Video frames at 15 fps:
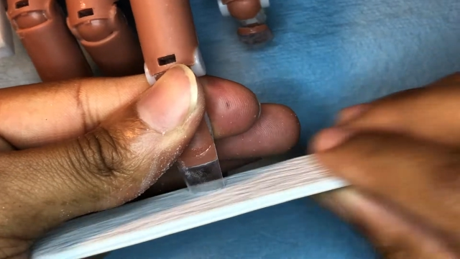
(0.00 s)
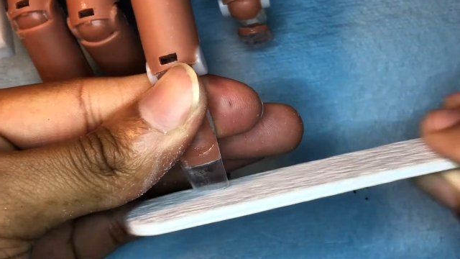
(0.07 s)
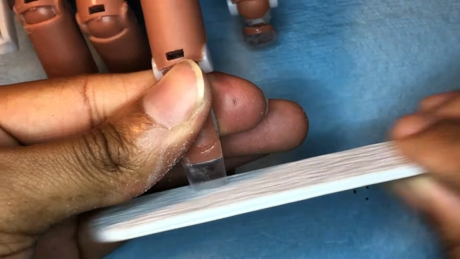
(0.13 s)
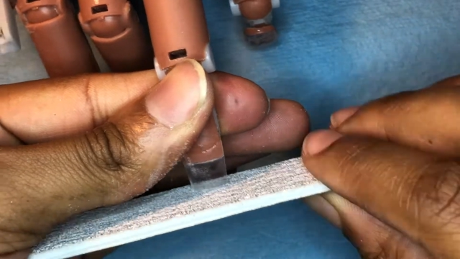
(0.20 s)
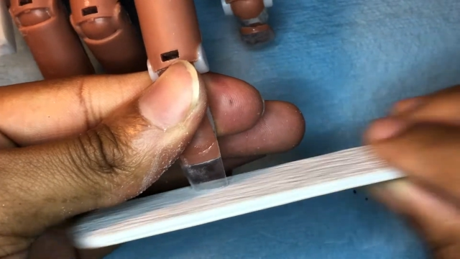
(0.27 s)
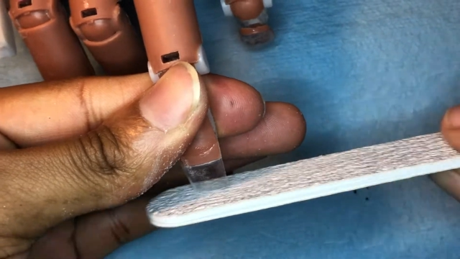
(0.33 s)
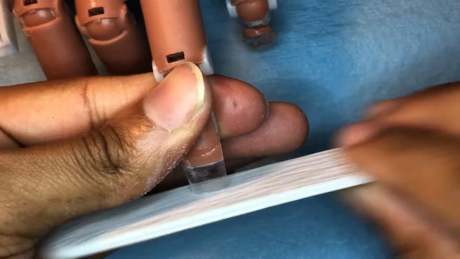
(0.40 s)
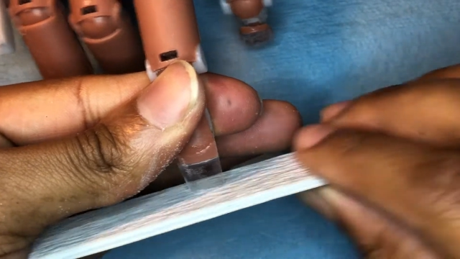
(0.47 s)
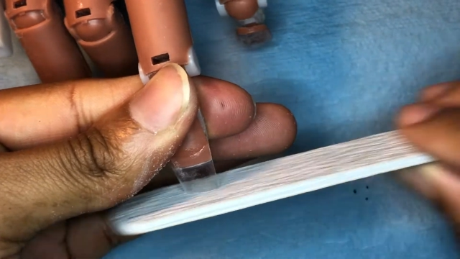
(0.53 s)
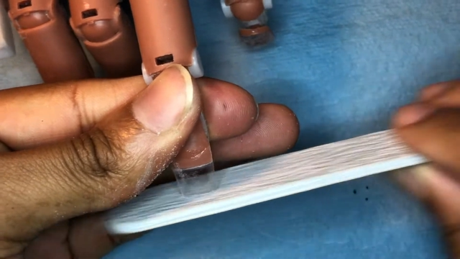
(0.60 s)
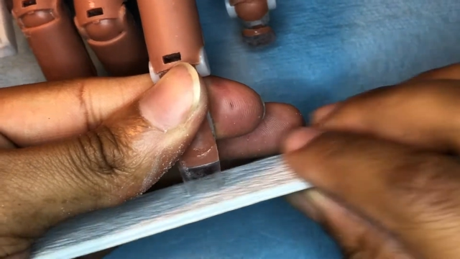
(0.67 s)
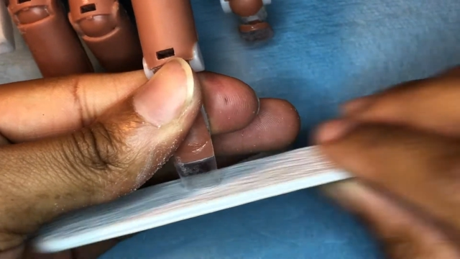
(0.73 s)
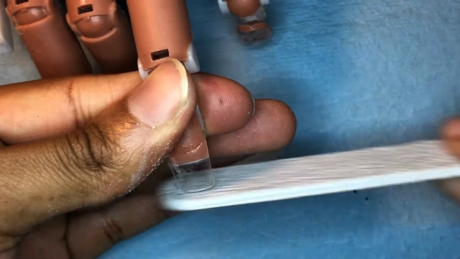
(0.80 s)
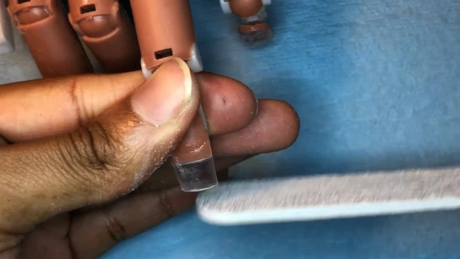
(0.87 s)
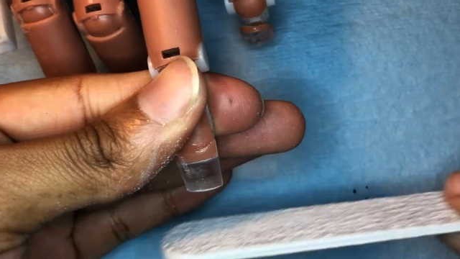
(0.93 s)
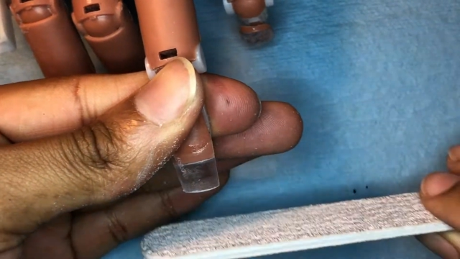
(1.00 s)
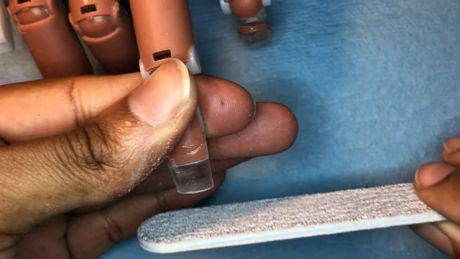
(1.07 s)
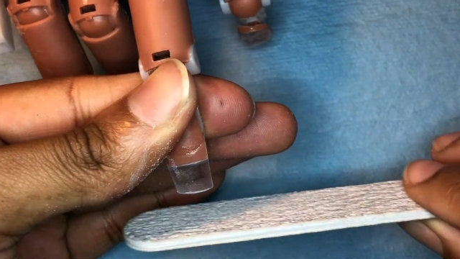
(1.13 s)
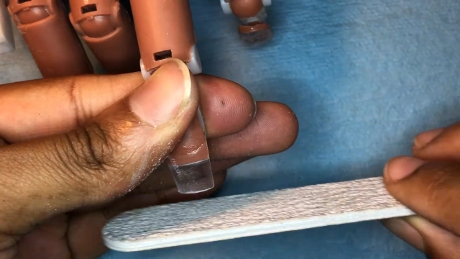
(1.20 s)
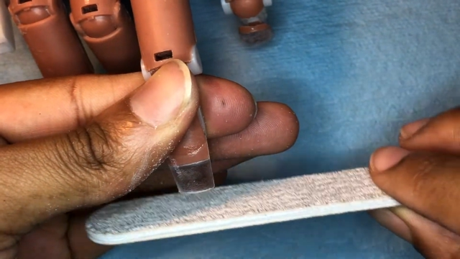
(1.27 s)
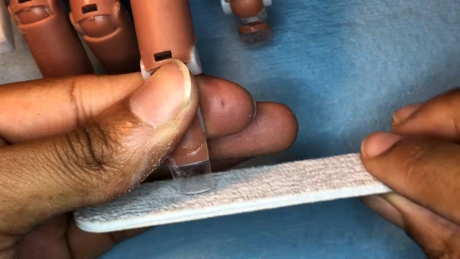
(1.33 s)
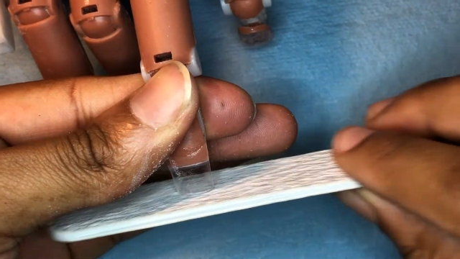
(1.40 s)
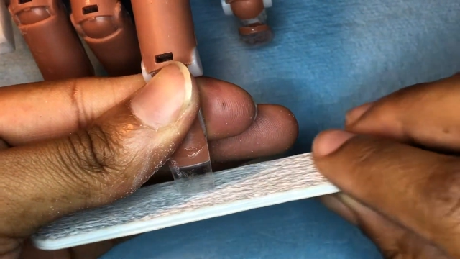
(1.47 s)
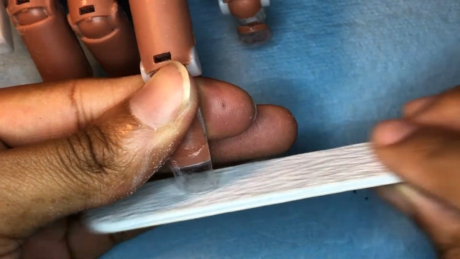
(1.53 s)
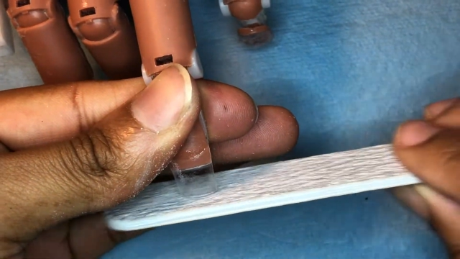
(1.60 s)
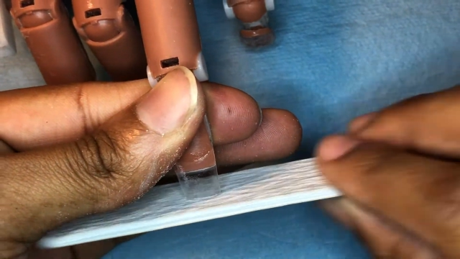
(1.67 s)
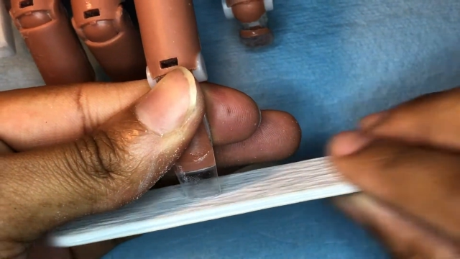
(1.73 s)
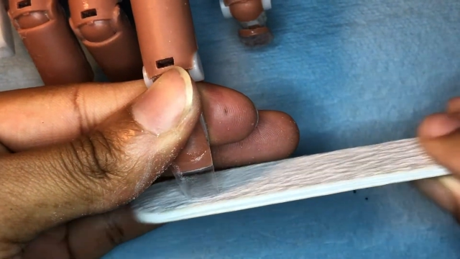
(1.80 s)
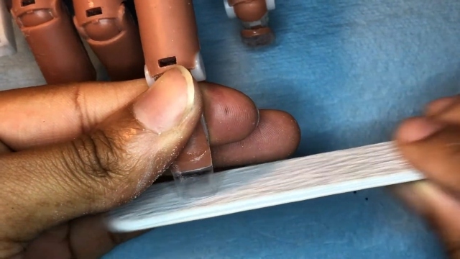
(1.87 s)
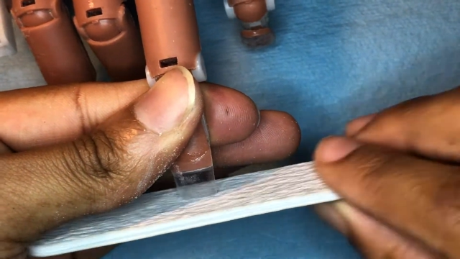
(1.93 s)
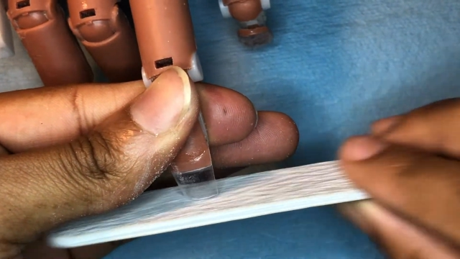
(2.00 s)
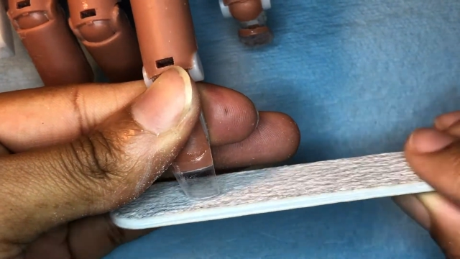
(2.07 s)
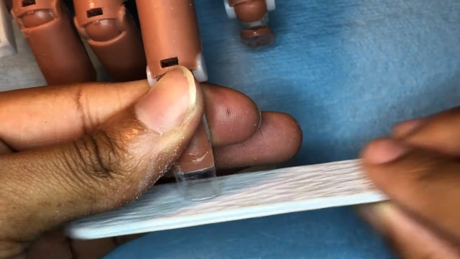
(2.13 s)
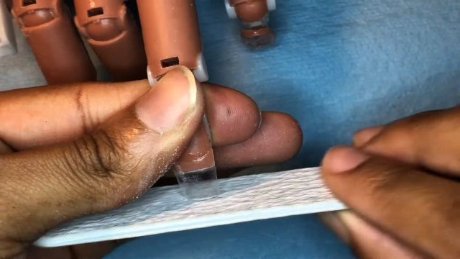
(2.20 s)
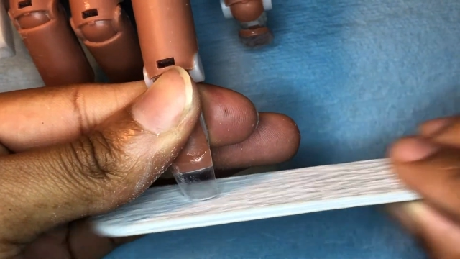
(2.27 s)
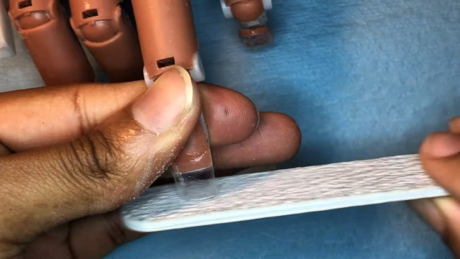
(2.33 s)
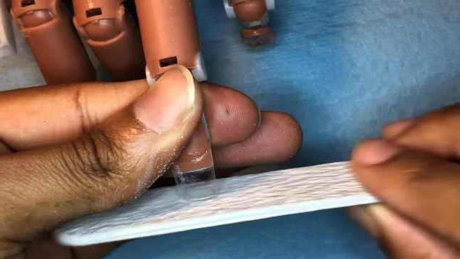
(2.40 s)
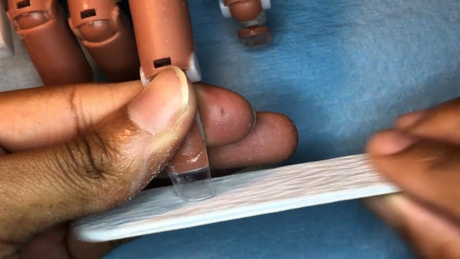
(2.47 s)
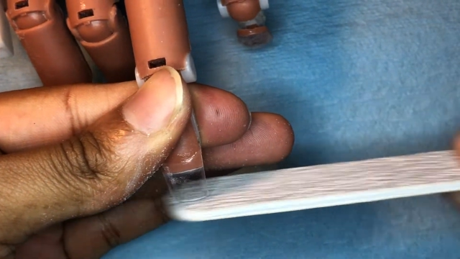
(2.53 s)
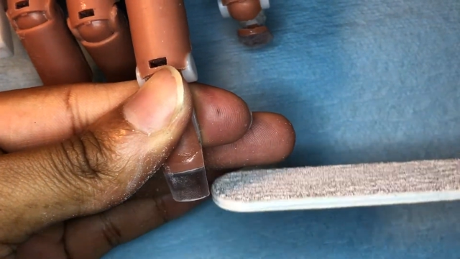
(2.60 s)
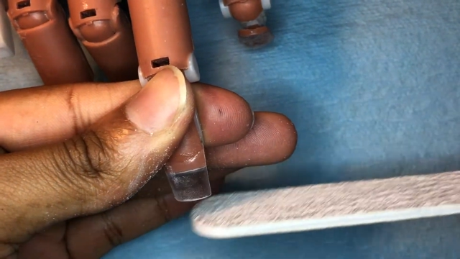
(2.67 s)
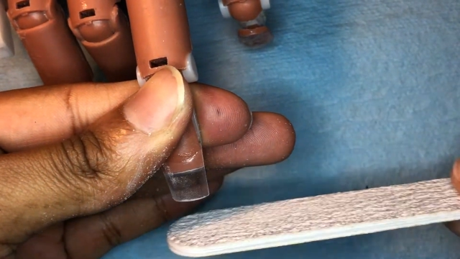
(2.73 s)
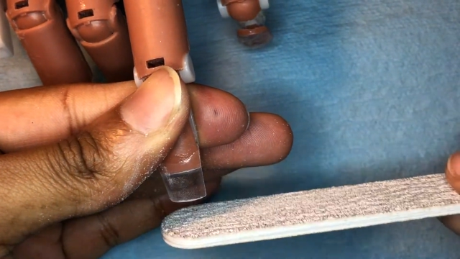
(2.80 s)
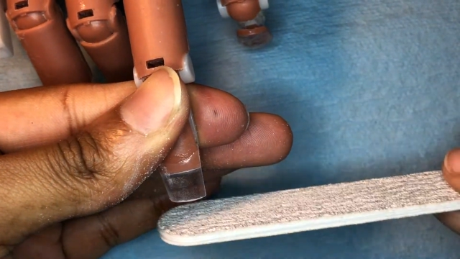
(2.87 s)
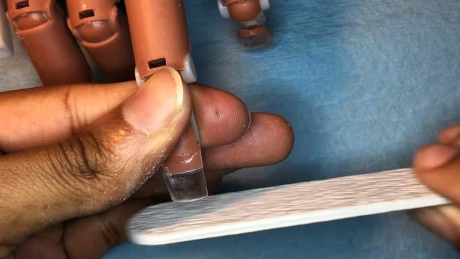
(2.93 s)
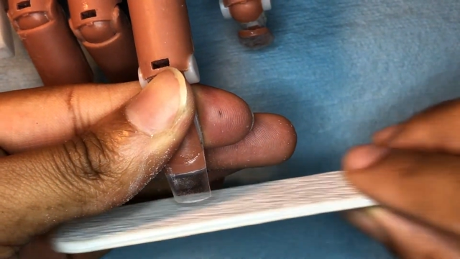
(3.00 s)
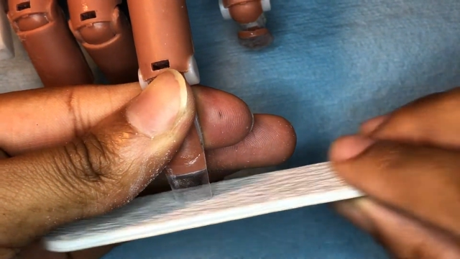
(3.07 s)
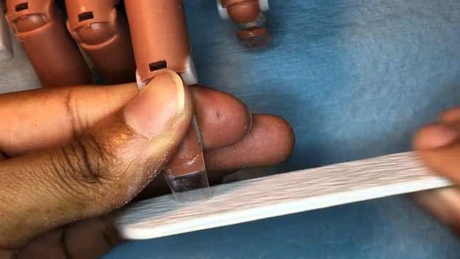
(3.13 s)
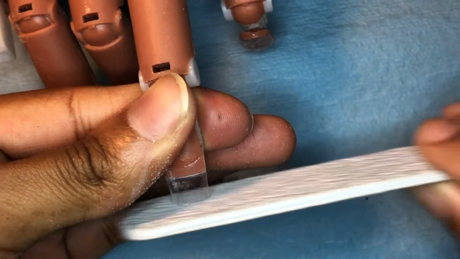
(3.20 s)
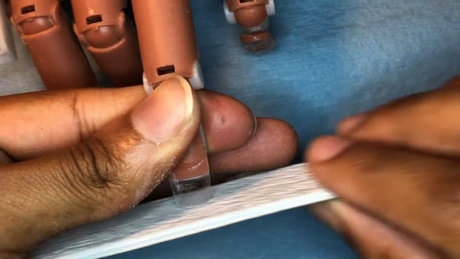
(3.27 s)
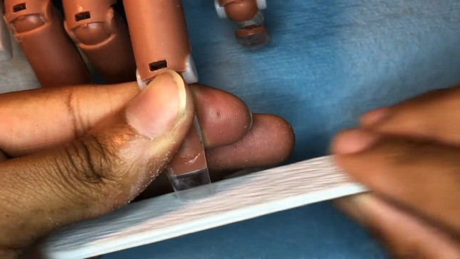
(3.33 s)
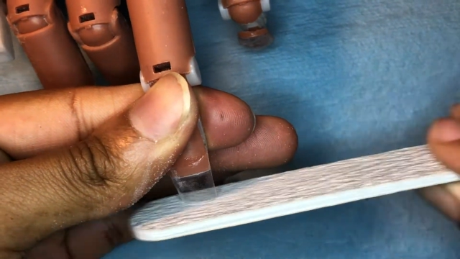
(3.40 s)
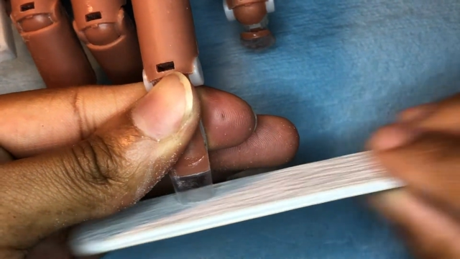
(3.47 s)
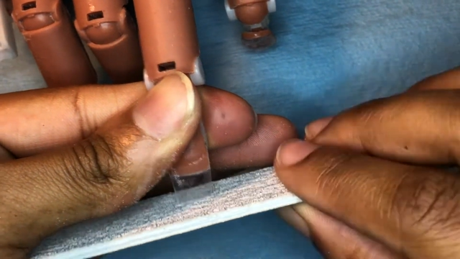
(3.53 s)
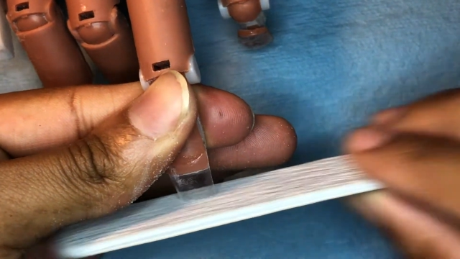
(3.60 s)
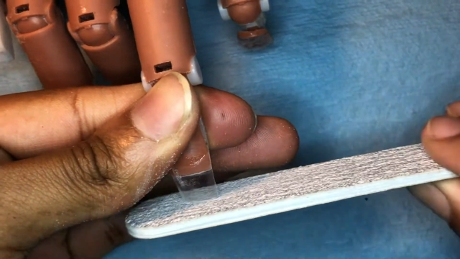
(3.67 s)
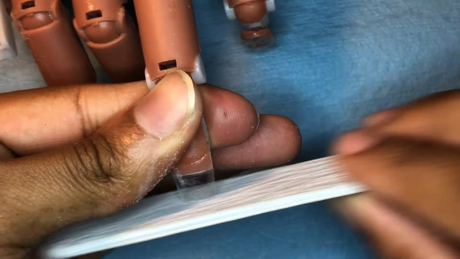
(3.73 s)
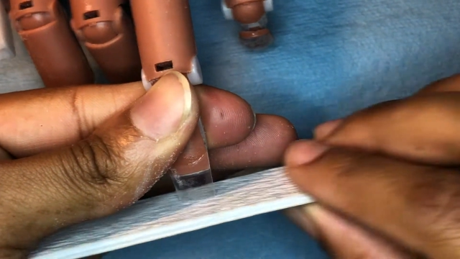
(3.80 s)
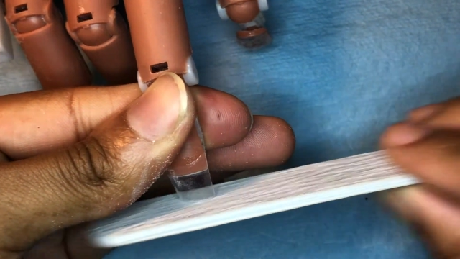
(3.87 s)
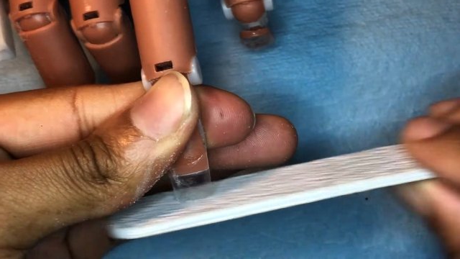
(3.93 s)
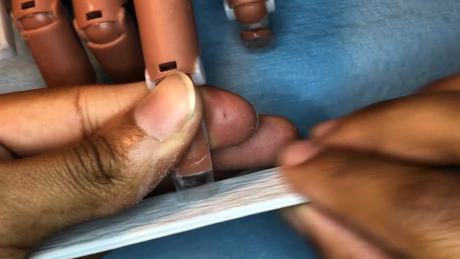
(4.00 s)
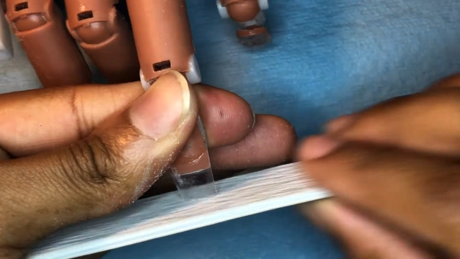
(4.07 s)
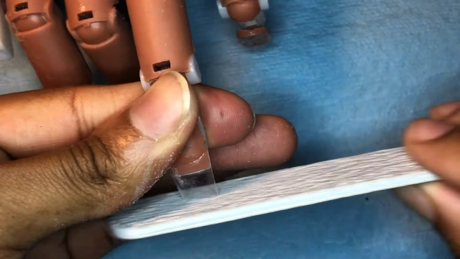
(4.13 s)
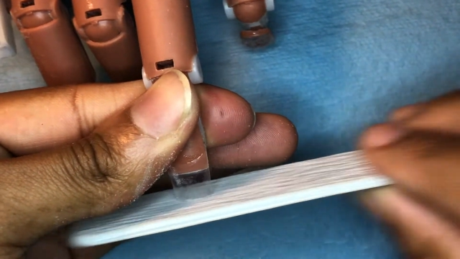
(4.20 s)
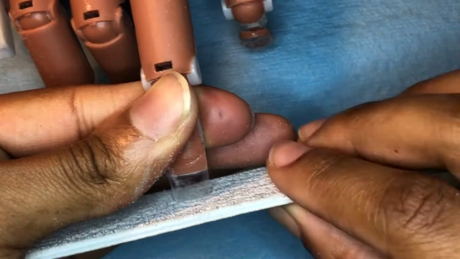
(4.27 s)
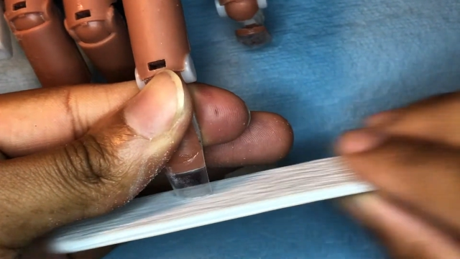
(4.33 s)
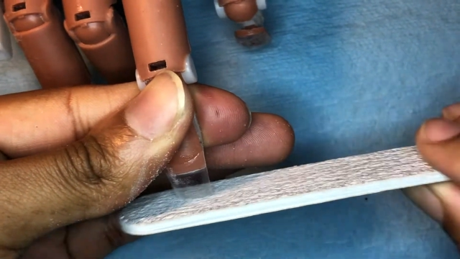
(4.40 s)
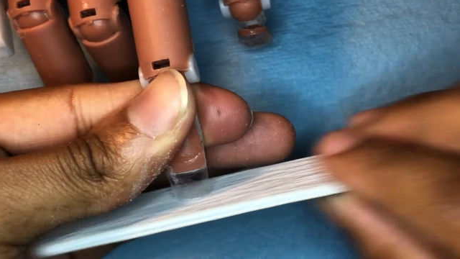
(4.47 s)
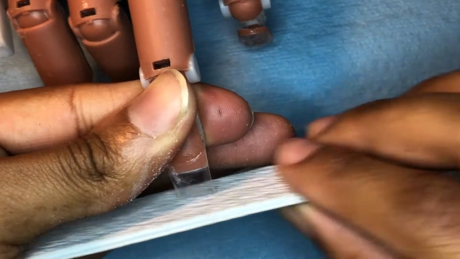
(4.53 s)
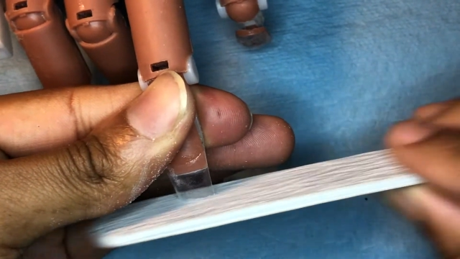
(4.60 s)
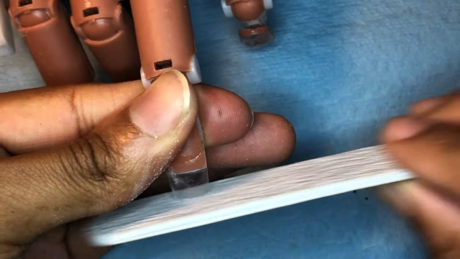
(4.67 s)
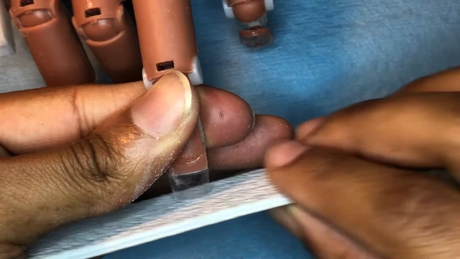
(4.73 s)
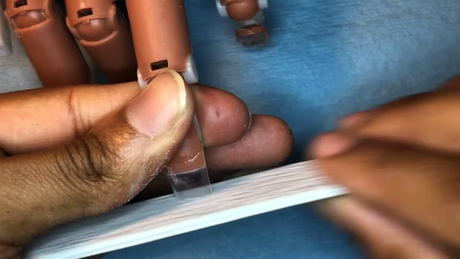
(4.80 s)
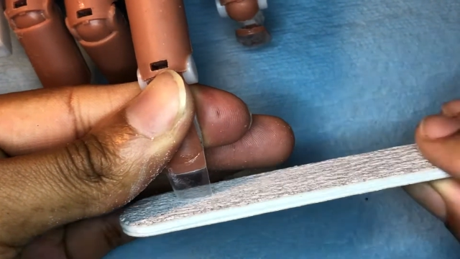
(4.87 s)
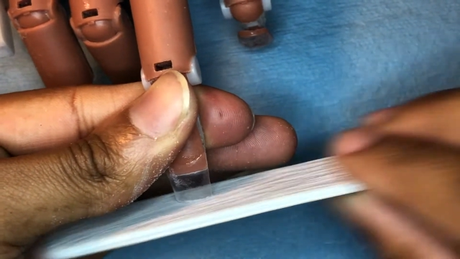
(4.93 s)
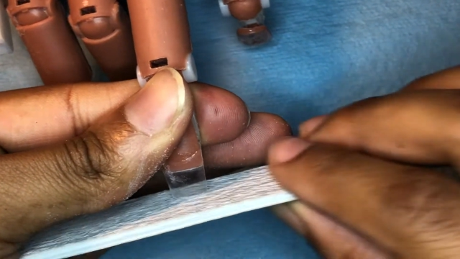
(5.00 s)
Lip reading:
[unreadable: no face in view]